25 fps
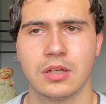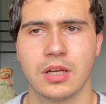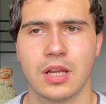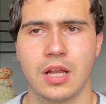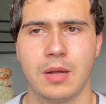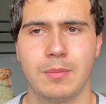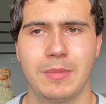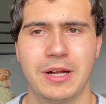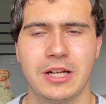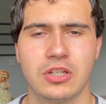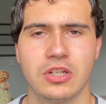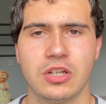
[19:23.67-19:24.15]

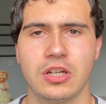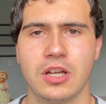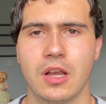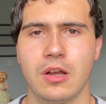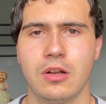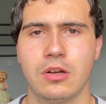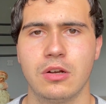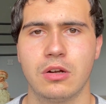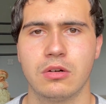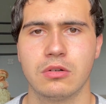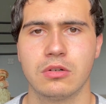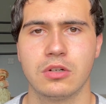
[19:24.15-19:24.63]
Imagine
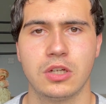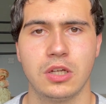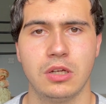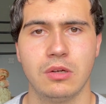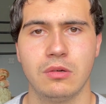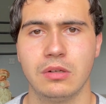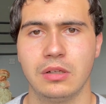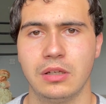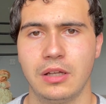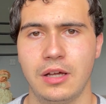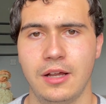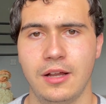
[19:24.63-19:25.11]
going on
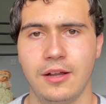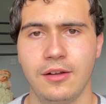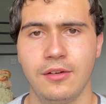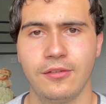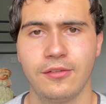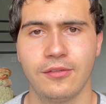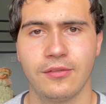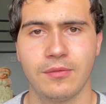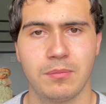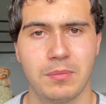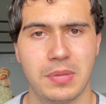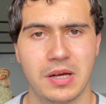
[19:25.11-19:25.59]
Google
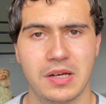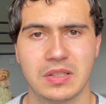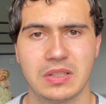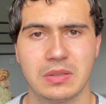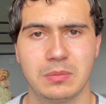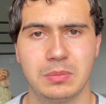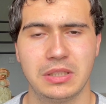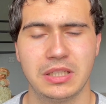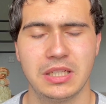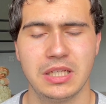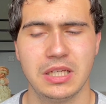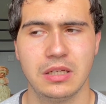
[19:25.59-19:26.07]
Earth,
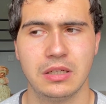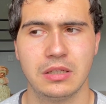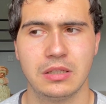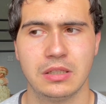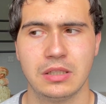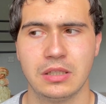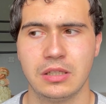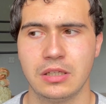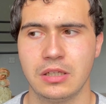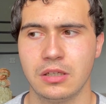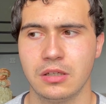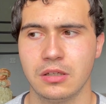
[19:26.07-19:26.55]
possibly,
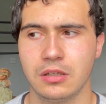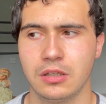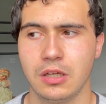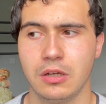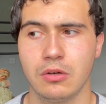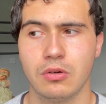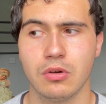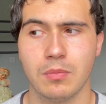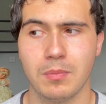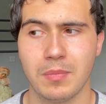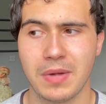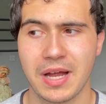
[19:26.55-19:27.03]

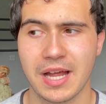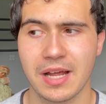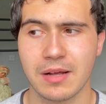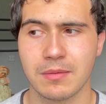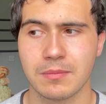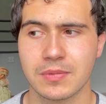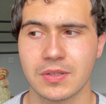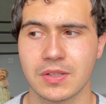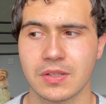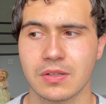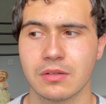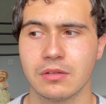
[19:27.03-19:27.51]
Google
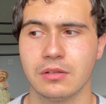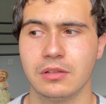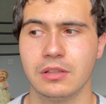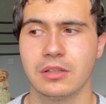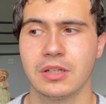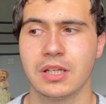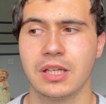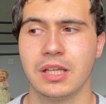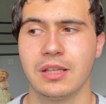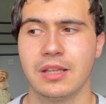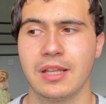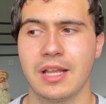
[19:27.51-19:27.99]
Maps,
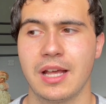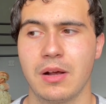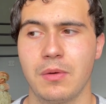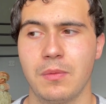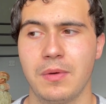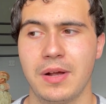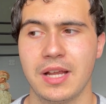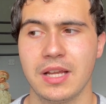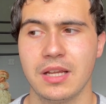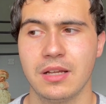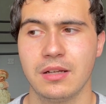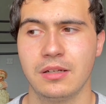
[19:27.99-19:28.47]
looking that
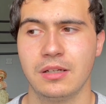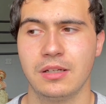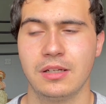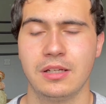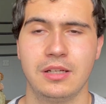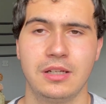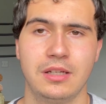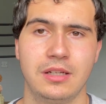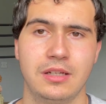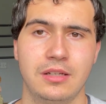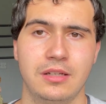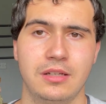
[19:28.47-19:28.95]
way
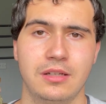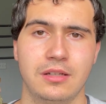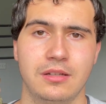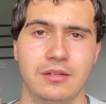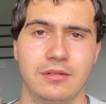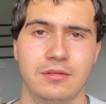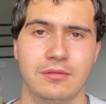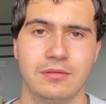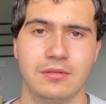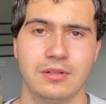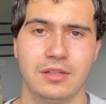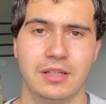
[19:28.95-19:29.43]

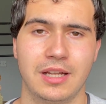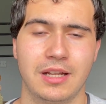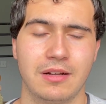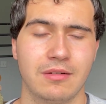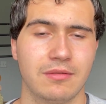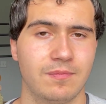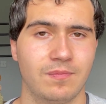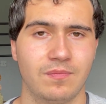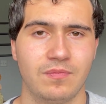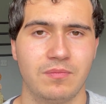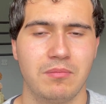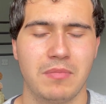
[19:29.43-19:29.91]
you
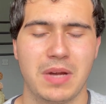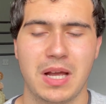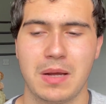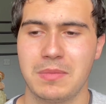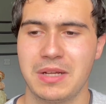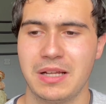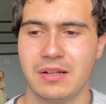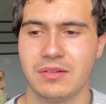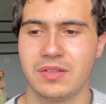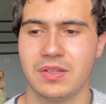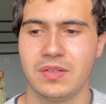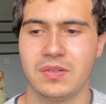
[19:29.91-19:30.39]
know, might be
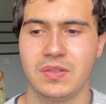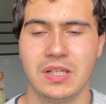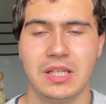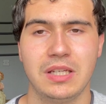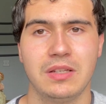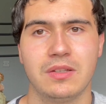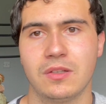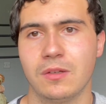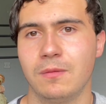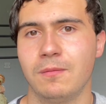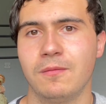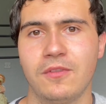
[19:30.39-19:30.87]
able to see
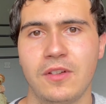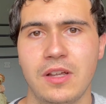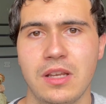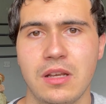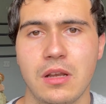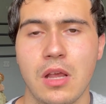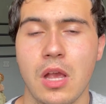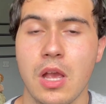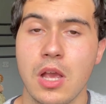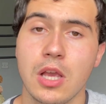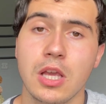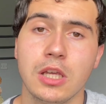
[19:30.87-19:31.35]

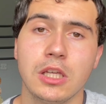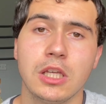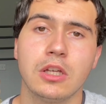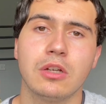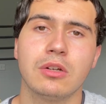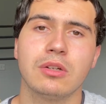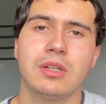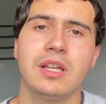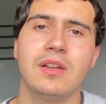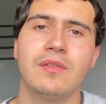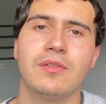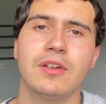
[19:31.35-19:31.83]
something. You
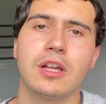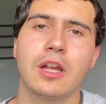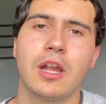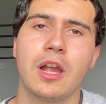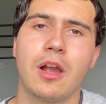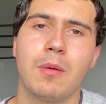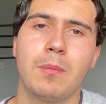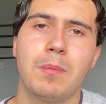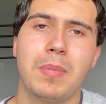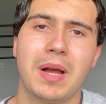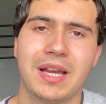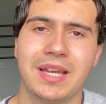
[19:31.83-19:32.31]
could even
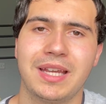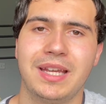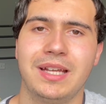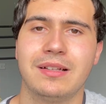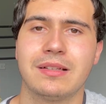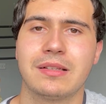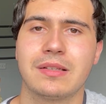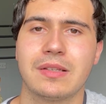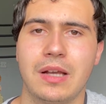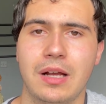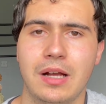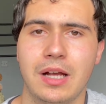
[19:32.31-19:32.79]
go back
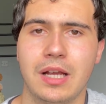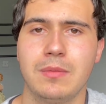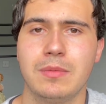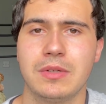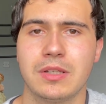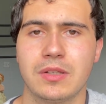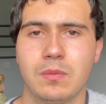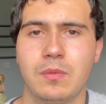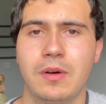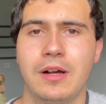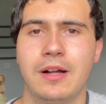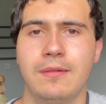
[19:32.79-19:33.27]
in time
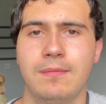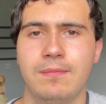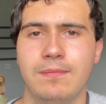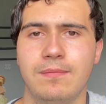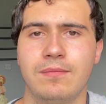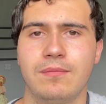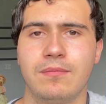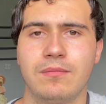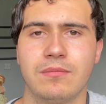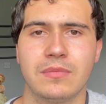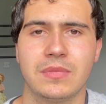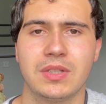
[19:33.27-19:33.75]
as well
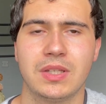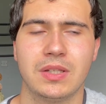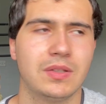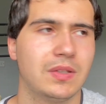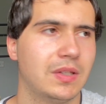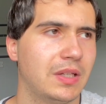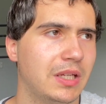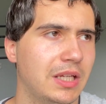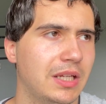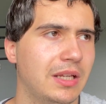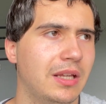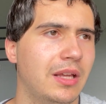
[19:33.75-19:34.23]
to
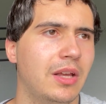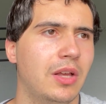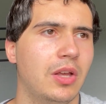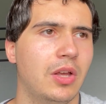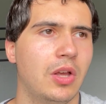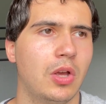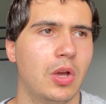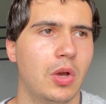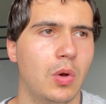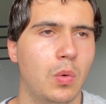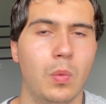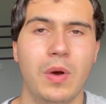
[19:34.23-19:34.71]
see
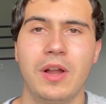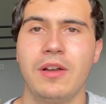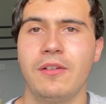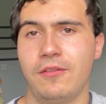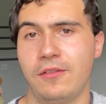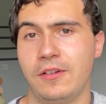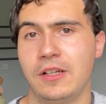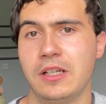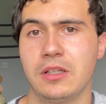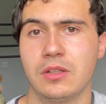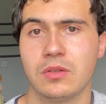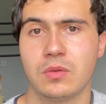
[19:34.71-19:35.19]
when
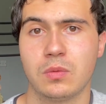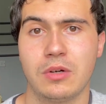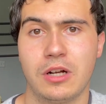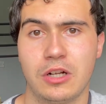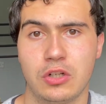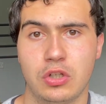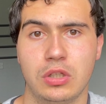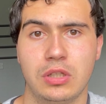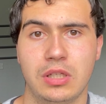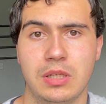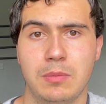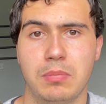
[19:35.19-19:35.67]
things were
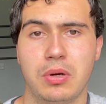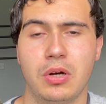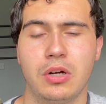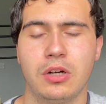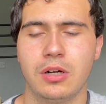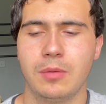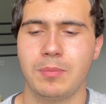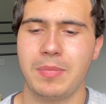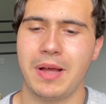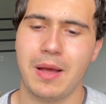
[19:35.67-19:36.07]
actually put up.